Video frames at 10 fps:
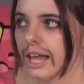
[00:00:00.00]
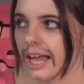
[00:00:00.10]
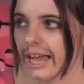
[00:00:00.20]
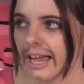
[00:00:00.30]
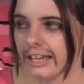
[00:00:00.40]

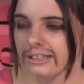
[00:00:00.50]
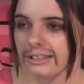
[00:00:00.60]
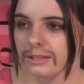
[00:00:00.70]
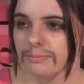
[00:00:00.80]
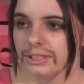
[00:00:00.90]
And
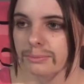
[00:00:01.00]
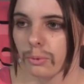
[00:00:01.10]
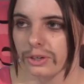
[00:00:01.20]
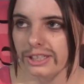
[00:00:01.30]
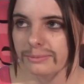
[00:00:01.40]
the
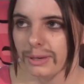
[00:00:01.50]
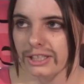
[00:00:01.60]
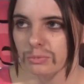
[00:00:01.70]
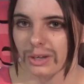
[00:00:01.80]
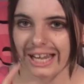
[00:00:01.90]
Sporty
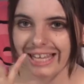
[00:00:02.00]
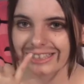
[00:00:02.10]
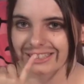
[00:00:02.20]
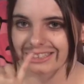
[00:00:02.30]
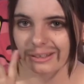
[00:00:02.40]
Spice one
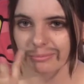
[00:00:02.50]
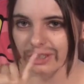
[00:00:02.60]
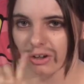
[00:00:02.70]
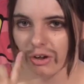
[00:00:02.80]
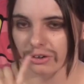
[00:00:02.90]
had
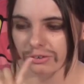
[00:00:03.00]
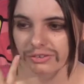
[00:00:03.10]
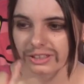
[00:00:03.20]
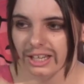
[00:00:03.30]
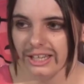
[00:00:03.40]
something on her
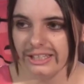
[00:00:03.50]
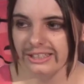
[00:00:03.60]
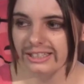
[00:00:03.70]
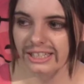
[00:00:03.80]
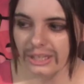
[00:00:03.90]

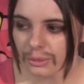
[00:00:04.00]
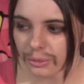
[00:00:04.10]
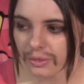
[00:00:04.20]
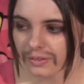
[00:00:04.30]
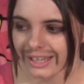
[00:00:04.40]

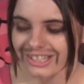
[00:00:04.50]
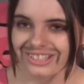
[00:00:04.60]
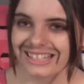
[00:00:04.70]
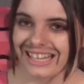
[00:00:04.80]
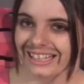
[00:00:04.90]
teeth, like
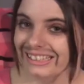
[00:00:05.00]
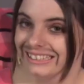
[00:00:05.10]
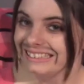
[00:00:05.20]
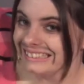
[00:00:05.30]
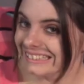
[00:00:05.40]
she's like
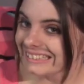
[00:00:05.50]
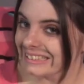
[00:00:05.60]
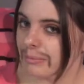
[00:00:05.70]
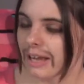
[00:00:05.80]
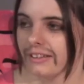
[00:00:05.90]

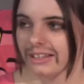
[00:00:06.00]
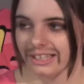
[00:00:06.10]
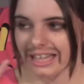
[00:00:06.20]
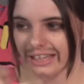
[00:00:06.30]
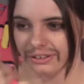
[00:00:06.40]
smiling
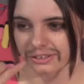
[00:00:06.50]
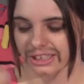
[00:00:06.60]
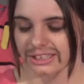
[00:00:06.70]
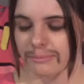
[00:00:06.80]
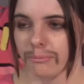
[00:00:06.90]
like that, and there's
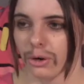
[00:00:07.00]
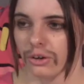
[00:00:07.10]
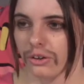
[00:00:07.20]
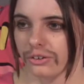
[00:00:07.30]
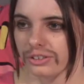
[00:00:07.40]
like some
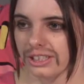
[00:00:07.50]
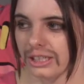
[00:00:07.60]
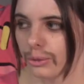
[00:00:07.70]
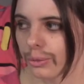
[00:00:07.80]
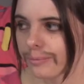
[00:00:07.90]
mark on her
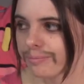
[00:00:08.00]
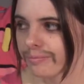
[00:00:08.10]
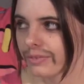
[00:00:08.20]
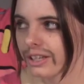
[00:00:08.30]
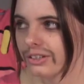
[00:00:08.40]
teeth.
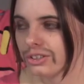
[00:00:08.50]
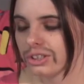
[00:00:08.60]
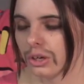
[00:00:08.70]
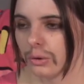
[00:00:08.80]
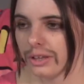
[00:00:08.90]

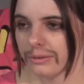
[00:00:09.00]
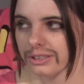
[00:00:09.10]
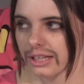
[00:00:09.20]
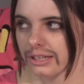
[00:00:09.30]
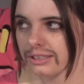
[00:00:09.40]
So that was
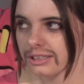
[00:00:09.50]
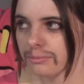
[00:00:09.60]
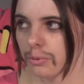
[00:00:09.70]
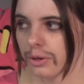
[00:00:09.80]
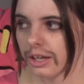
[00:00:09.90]
kind of
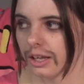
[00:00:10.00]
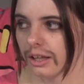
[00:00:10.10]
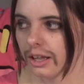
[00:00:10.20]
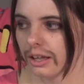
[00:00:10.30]
disappointing.